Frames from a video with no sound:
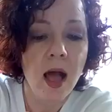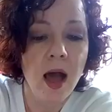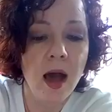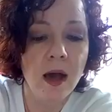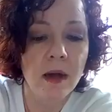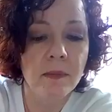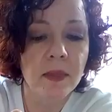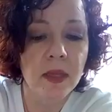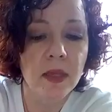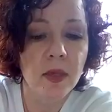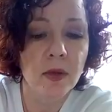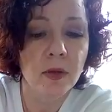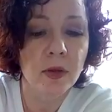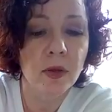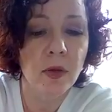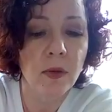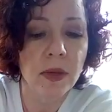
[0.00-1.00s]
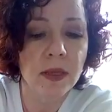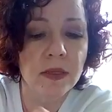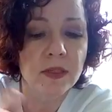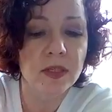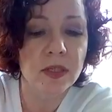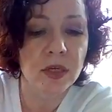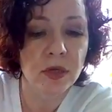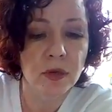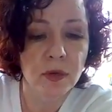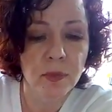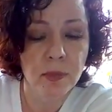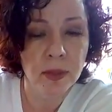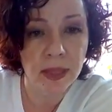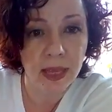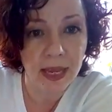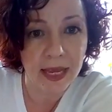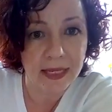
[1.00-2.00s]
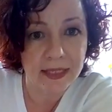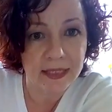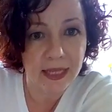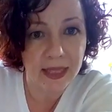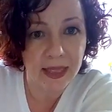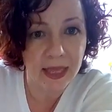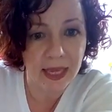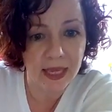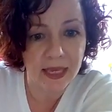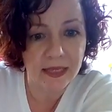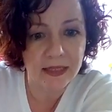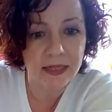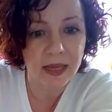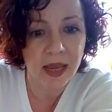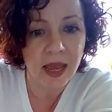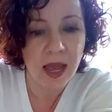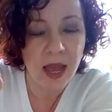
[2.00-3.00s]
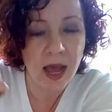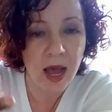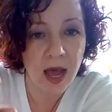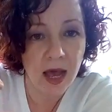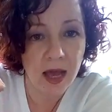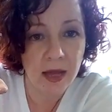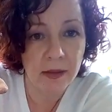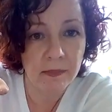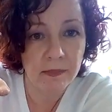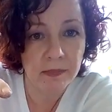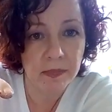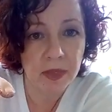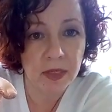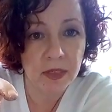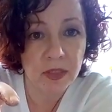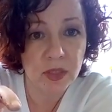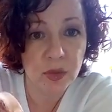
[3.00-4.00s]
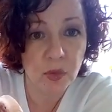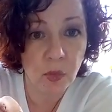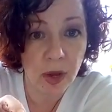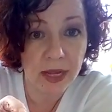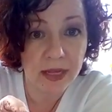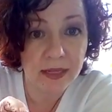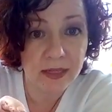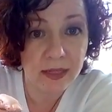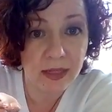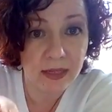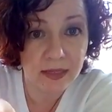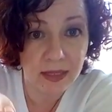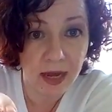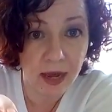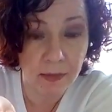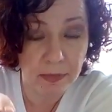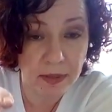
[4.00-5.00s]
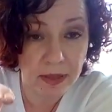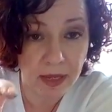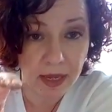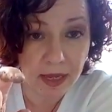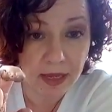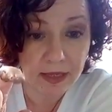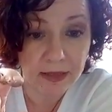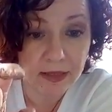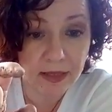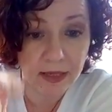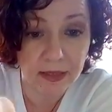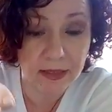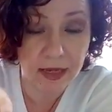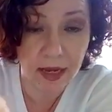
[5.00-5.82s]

um, you're going to plant these um, twice the depth as the